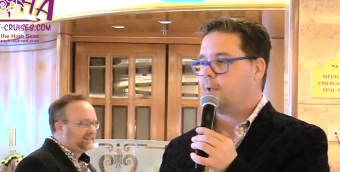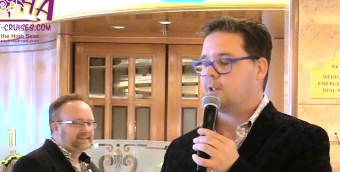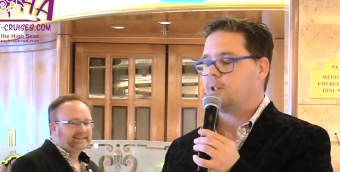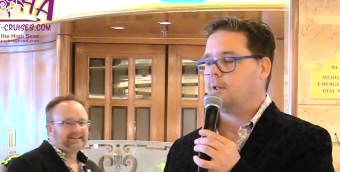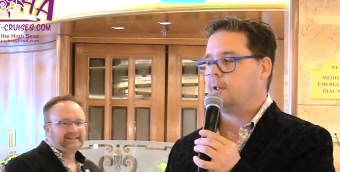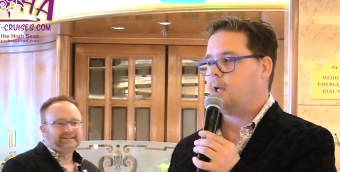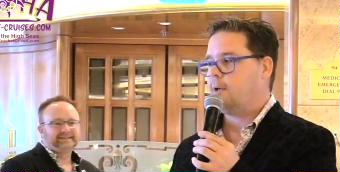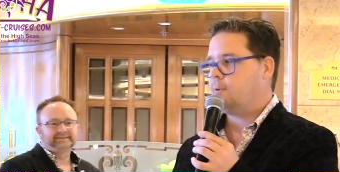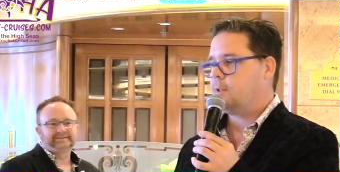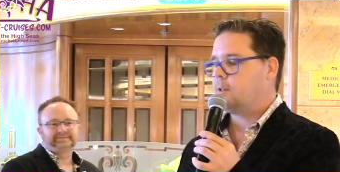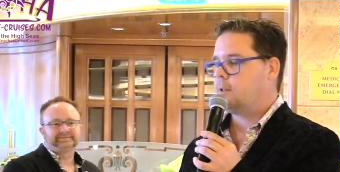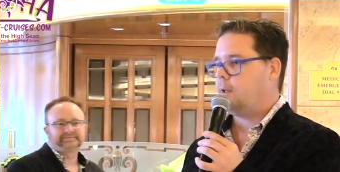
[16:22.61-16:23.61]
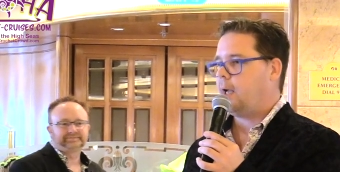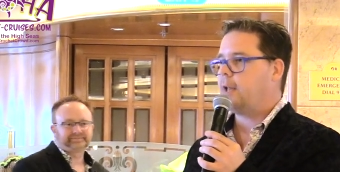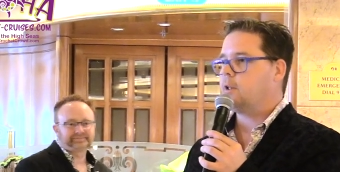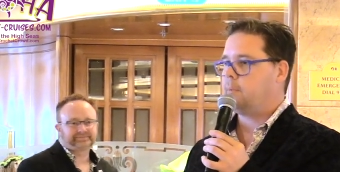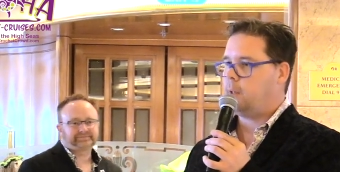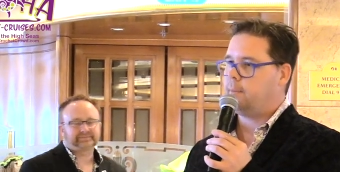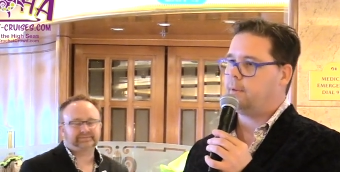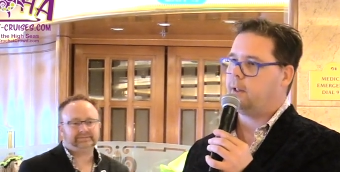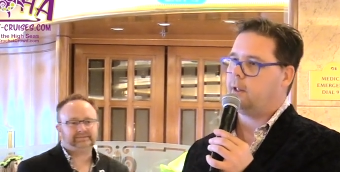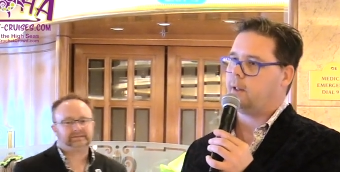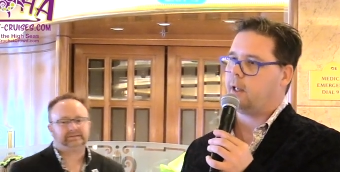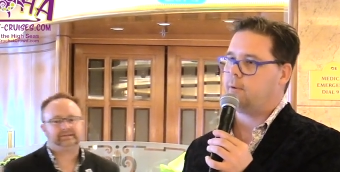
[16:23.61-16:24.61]
Speaker 1: it took, it was other people
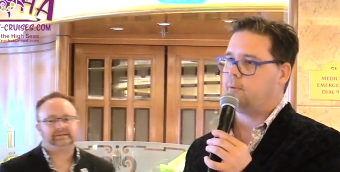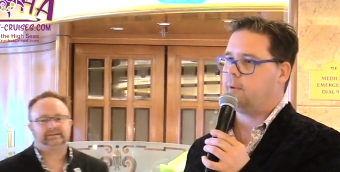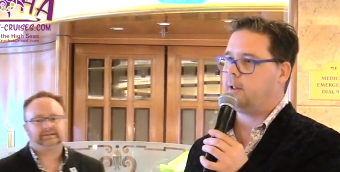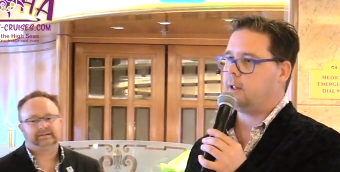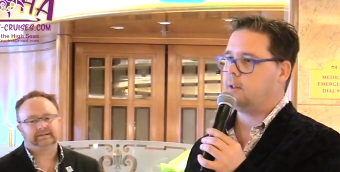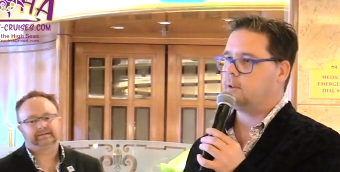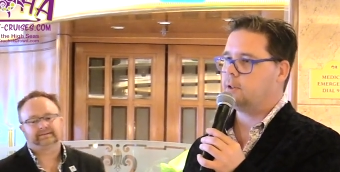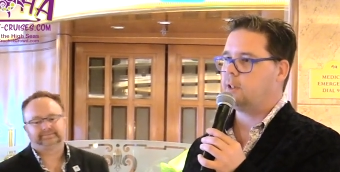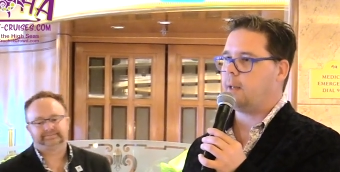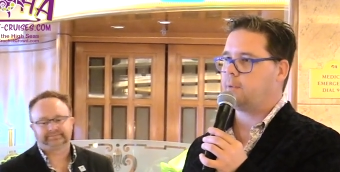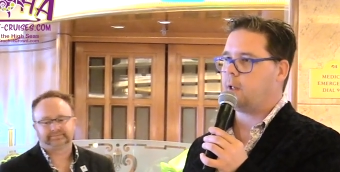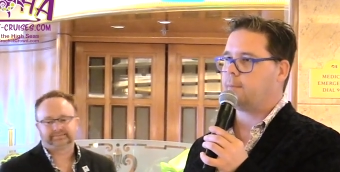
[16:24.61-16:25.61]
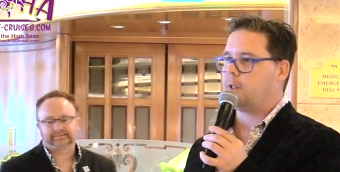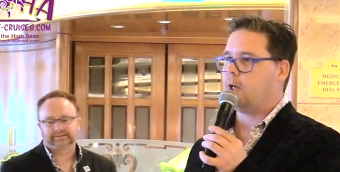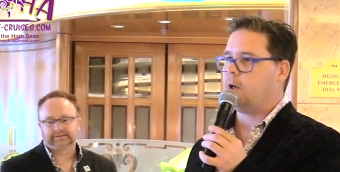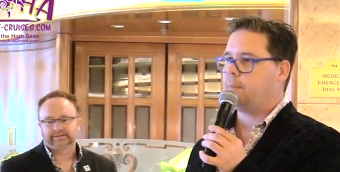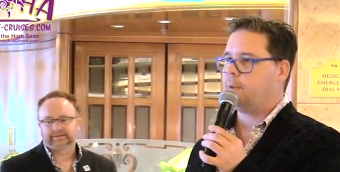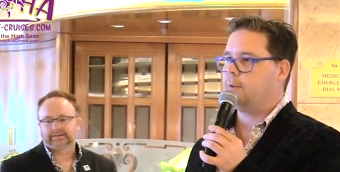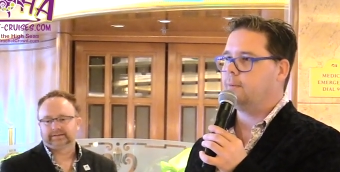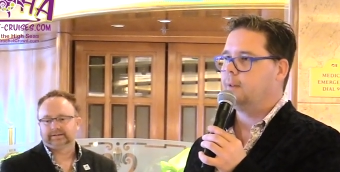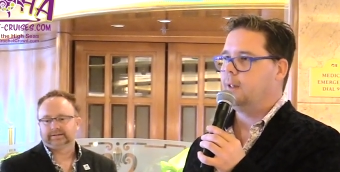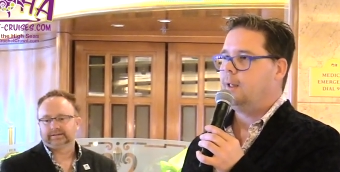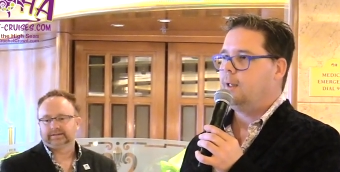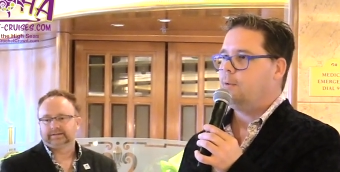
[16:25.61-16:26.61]
here that really stepped up to help you.
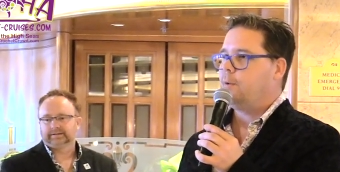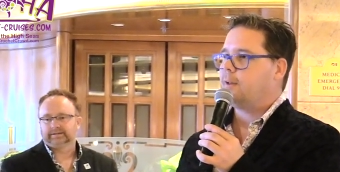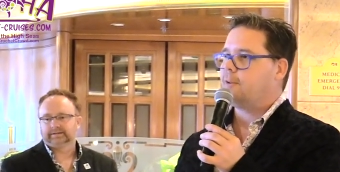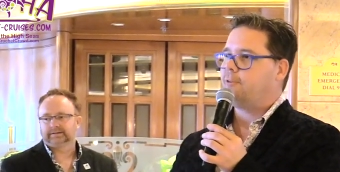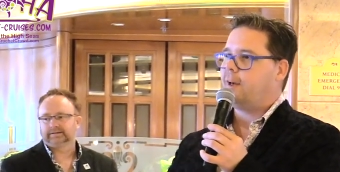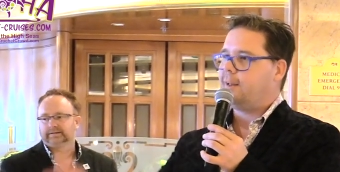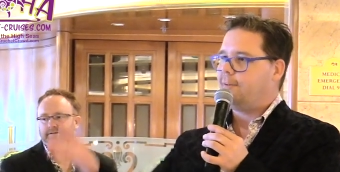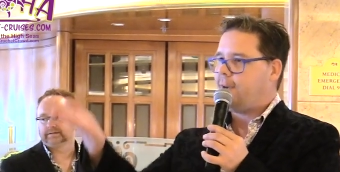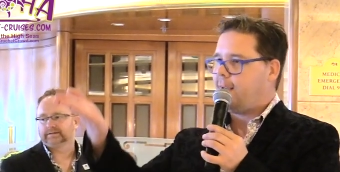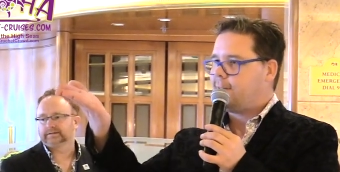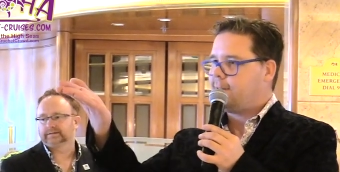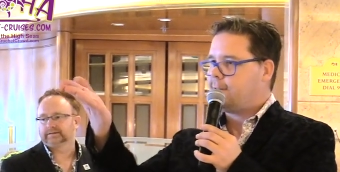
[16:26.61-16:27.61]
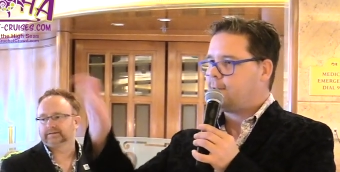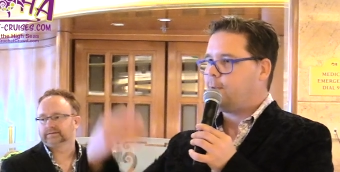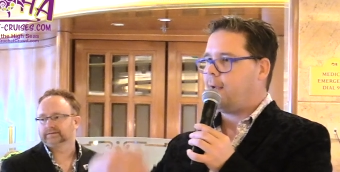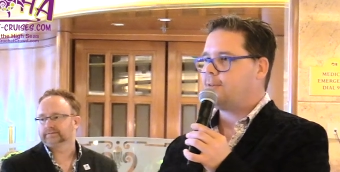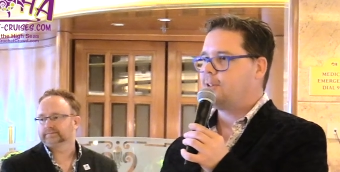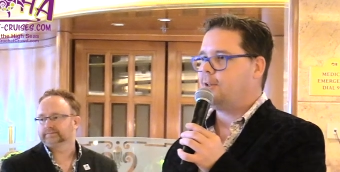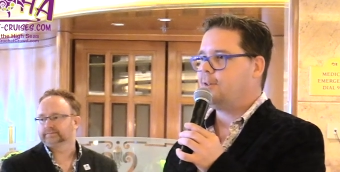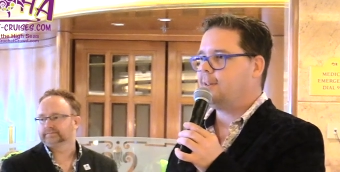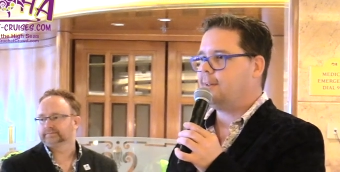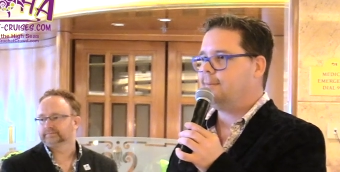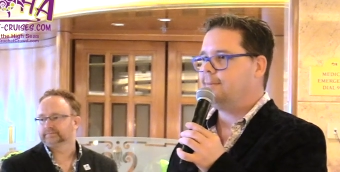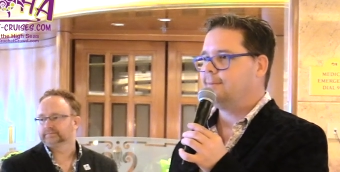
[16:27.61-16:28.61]
We had the friendly faces. We have
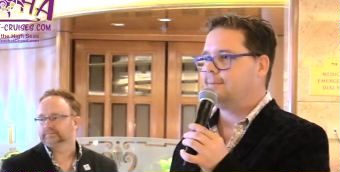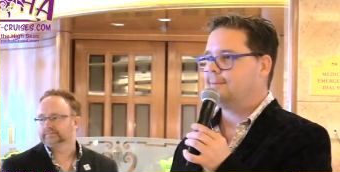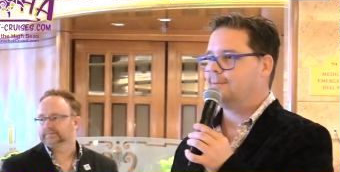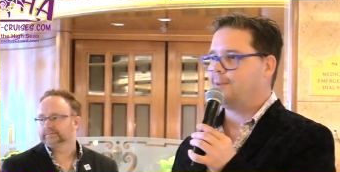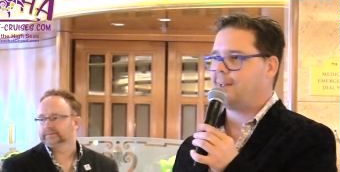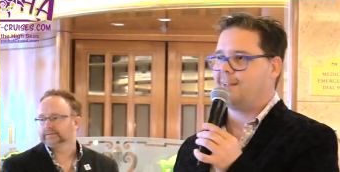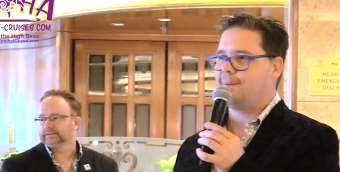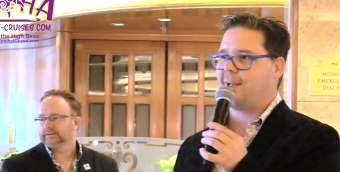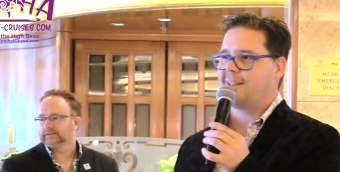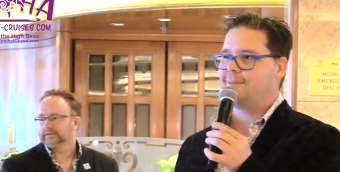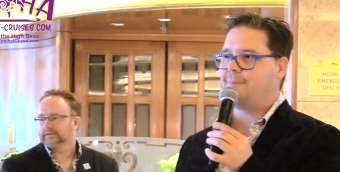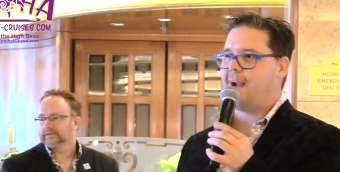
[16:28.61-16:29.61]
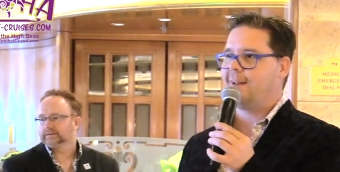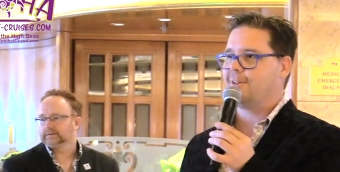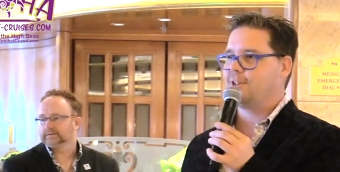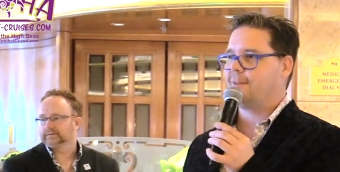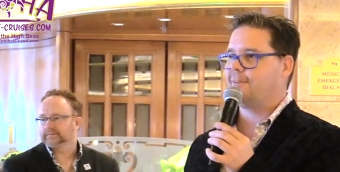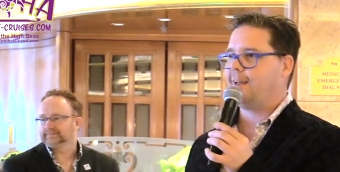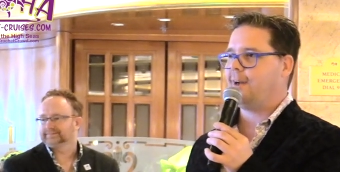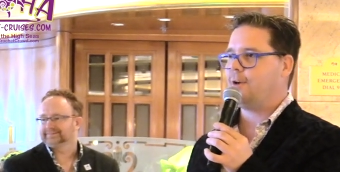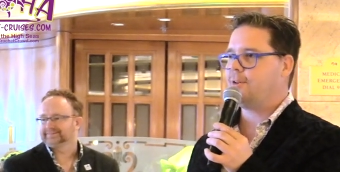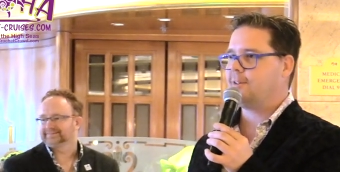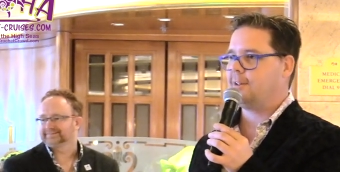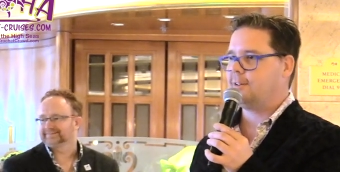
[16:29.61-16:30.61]
Susan, one of the best smilers of the
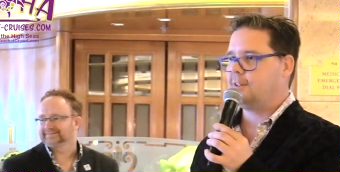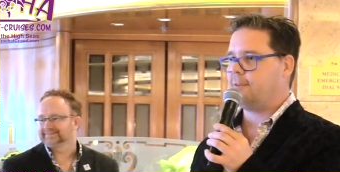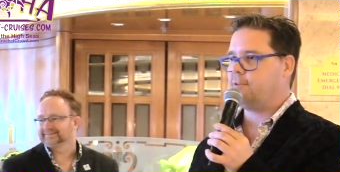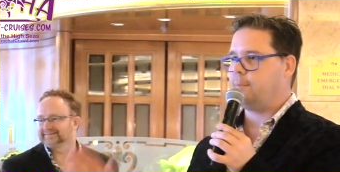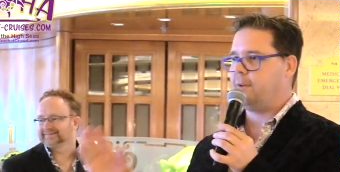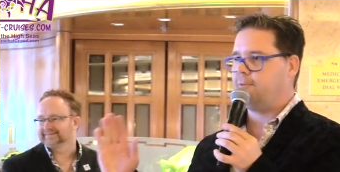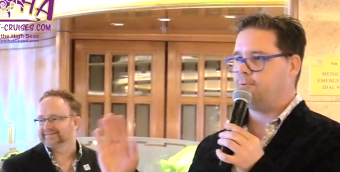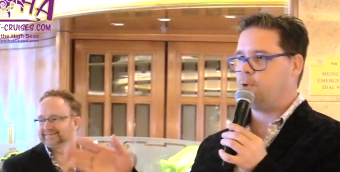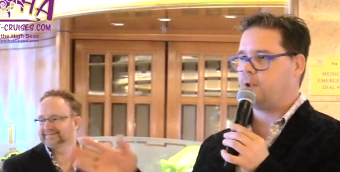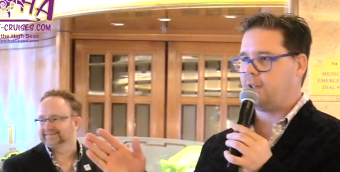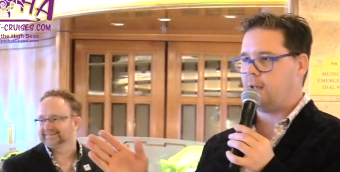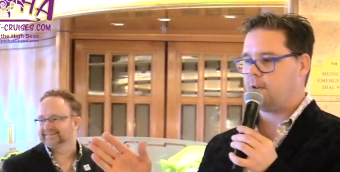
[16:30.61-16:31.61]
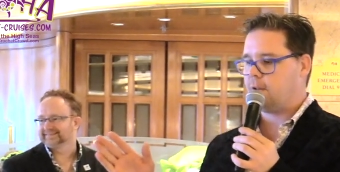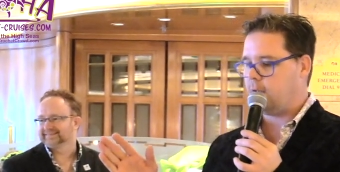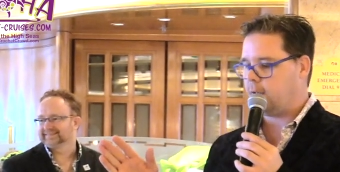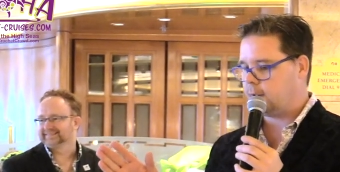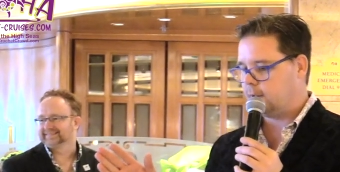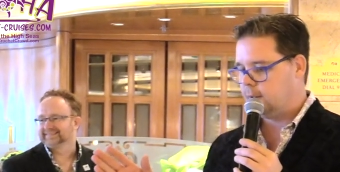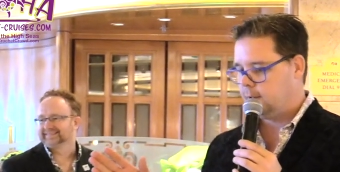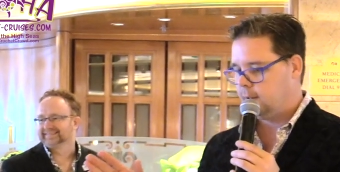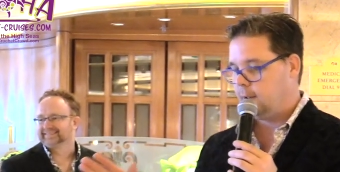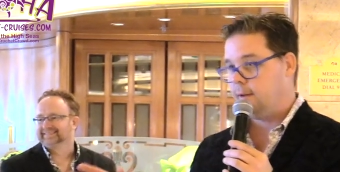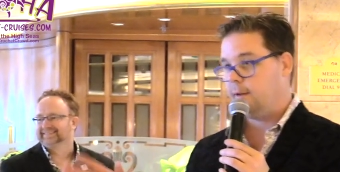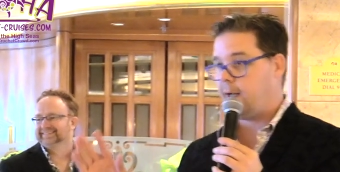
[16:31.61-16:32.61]
house, except for before ten o'clock. And